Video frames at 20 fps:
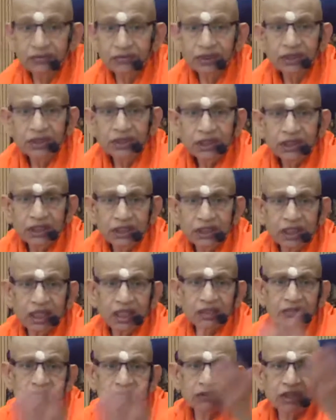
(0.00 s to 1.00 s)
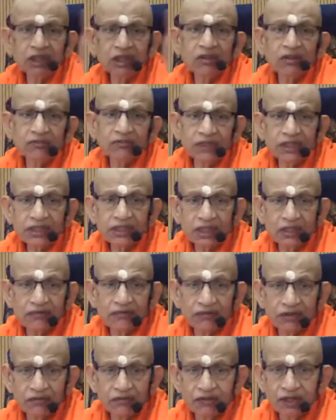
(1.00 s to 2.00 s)
be known. Is
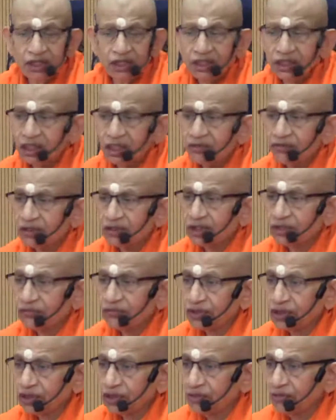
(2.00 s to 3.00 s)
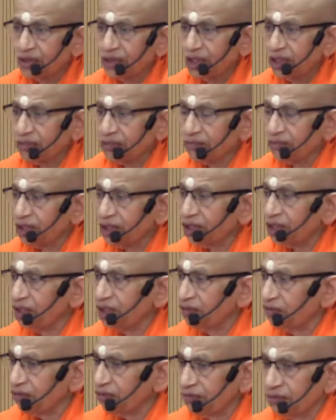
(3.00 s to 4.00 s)
Atma is always self-revealing. Therefore, the question of Atma
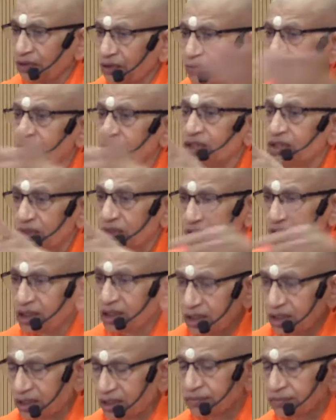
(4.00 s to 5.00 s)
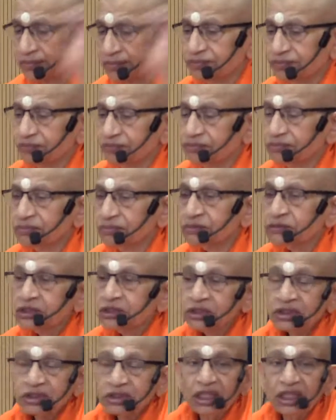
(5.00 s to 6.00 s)
can never be known is not there.
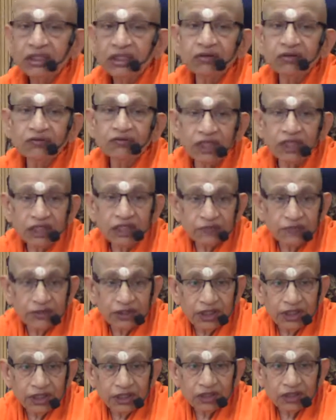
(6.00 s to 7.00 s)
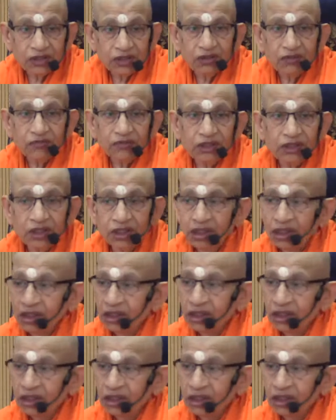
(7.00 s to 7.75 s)
That can be one explanation of the